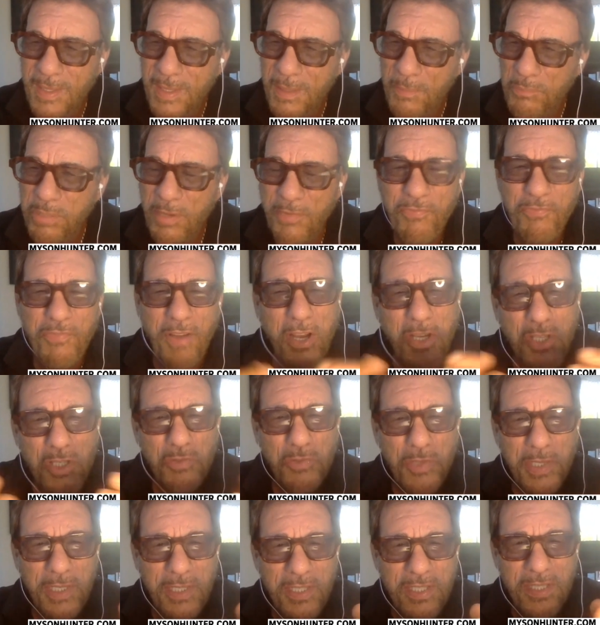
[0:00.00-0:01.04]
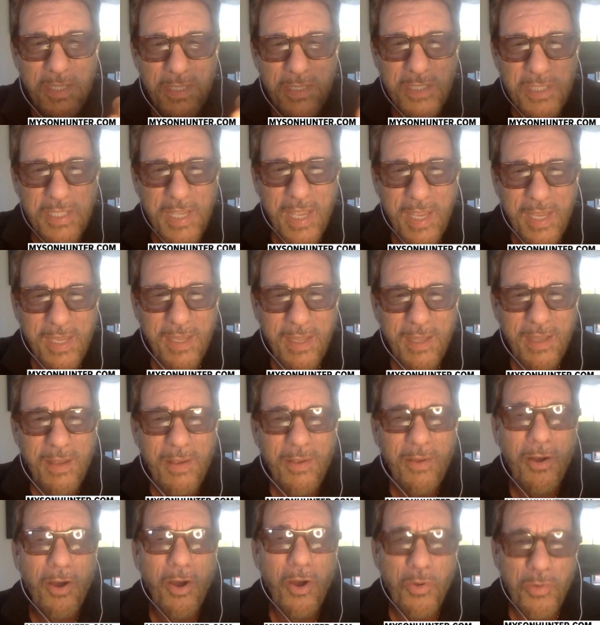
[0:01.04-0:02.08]
perfunctory say,
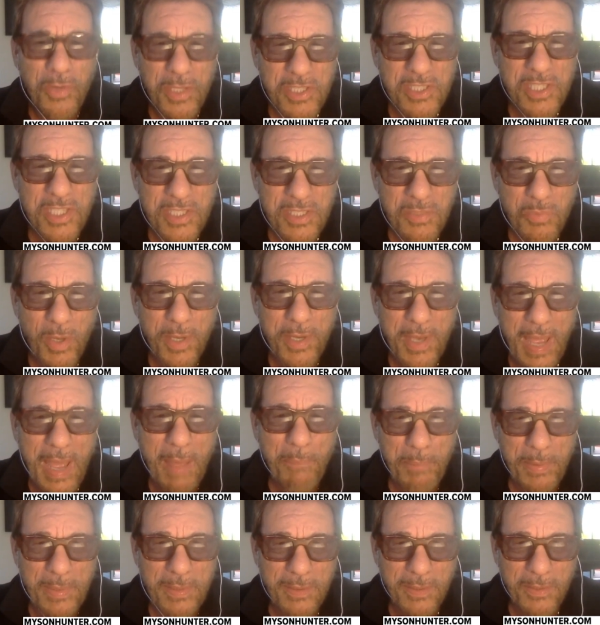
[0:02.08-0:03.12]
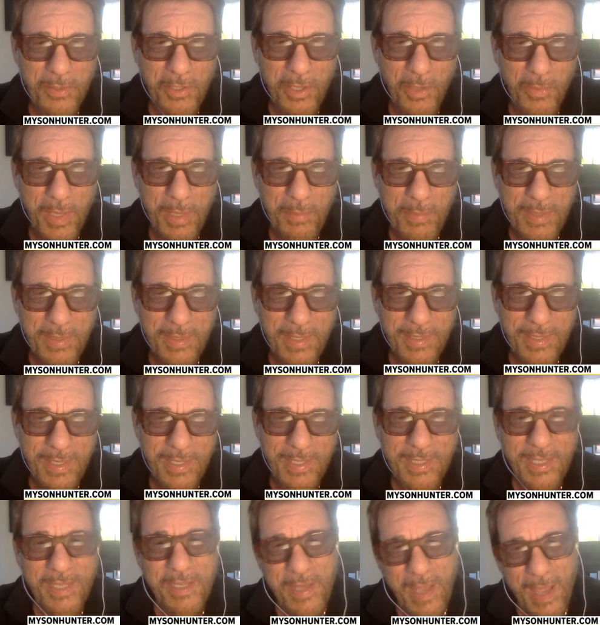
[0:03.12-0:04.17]
oh, this is what happened. You know what I mean?
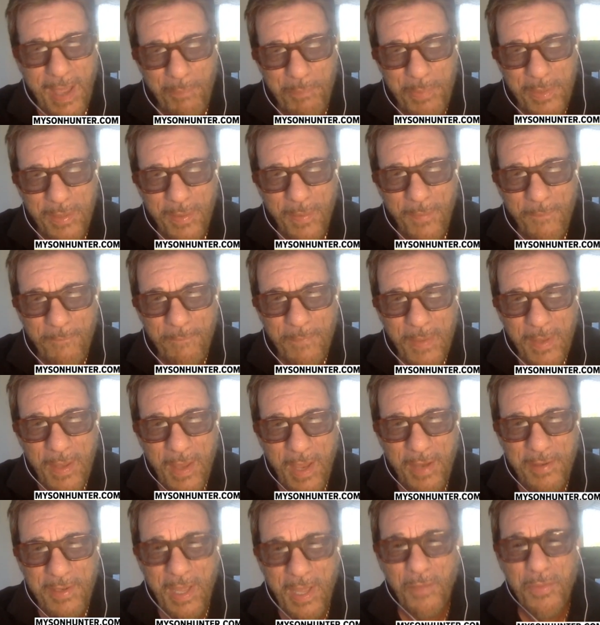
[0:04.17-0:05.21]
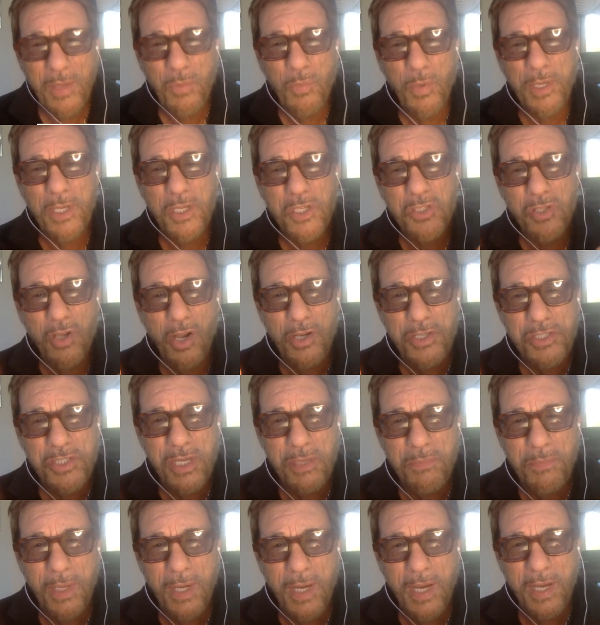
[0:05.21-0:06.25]
It did happen. And now they want to charge
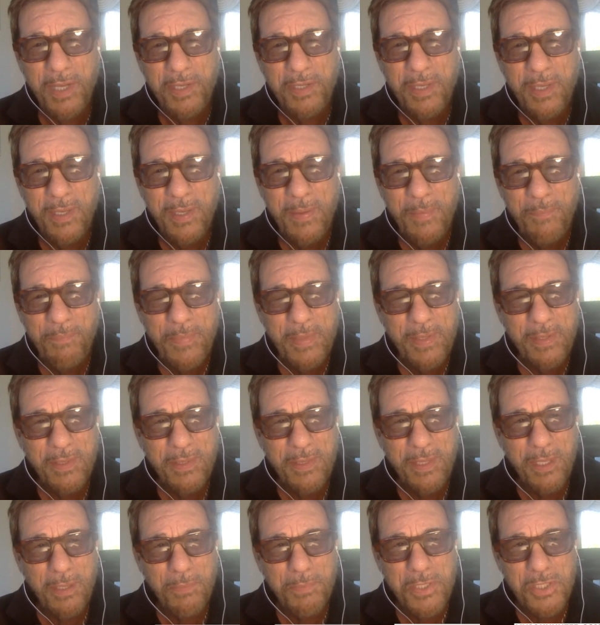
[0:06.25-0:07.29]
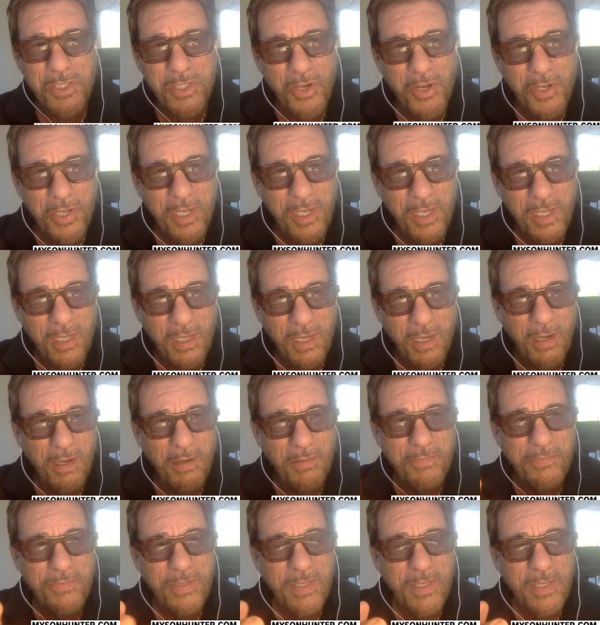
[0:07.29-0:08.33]
him on the absurdity
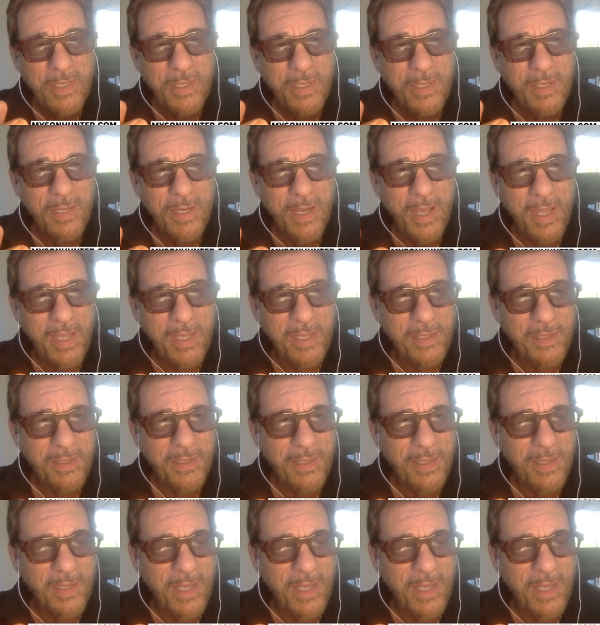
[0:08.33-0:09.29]
of a